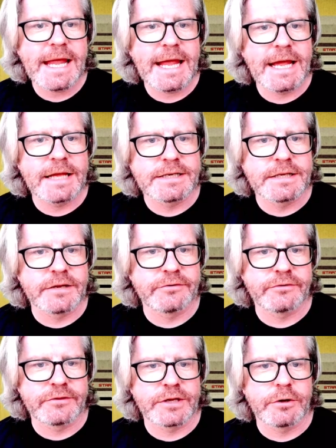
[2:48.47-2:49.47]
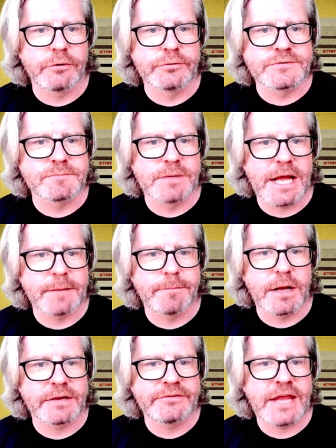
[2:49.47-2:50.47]
And uh, so they call those black
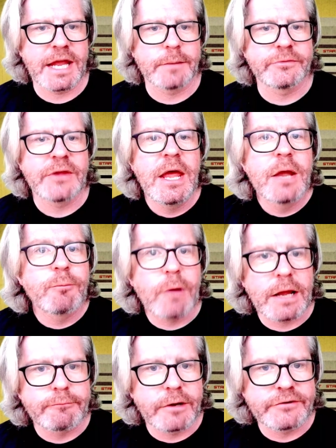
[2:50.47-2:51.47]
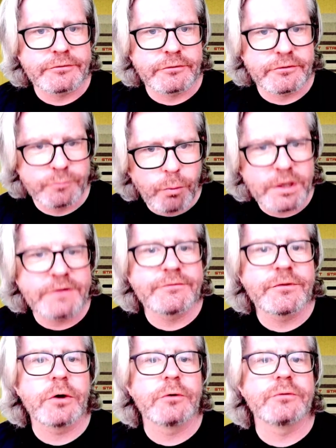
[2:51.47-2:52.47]
box games. Rad Racer is one of
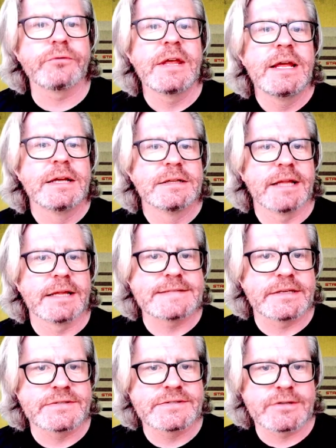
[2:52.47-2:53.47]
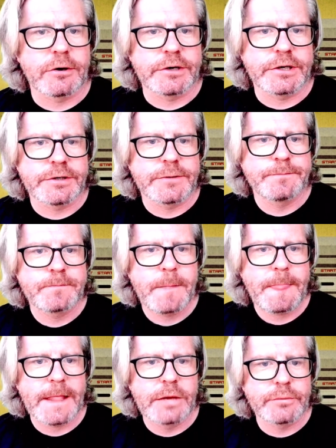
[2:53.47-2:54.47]
those. Let's get started.
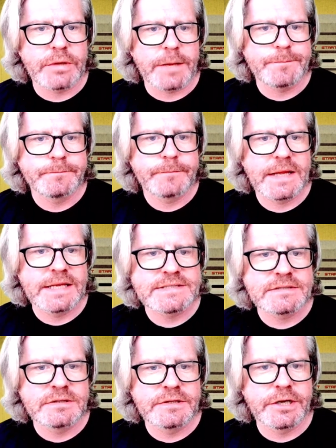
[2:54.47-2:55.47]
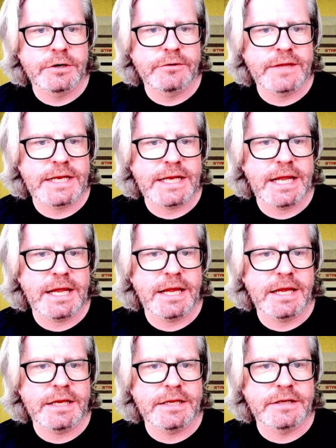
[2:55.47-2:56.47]
Okay, it's clear that
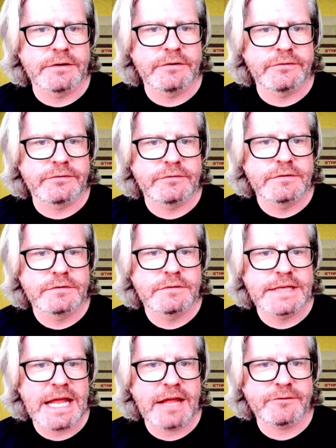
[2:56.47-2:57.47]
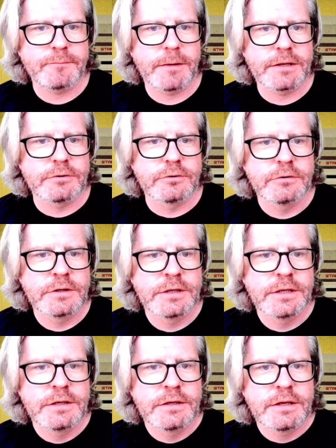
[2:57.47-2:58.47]
A is the gas pedal,
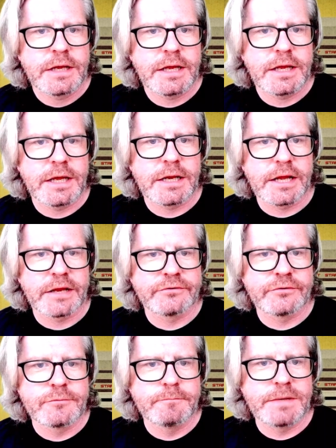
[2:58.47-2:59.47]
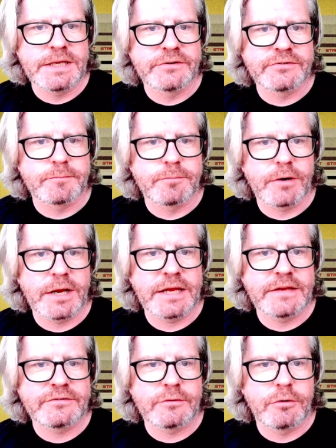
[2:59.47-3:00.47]
and I assume B is the
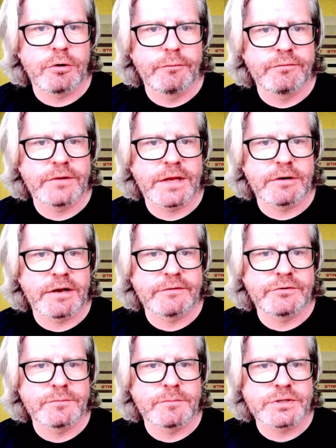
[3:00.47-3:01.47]
brake, so hopefully I don't have too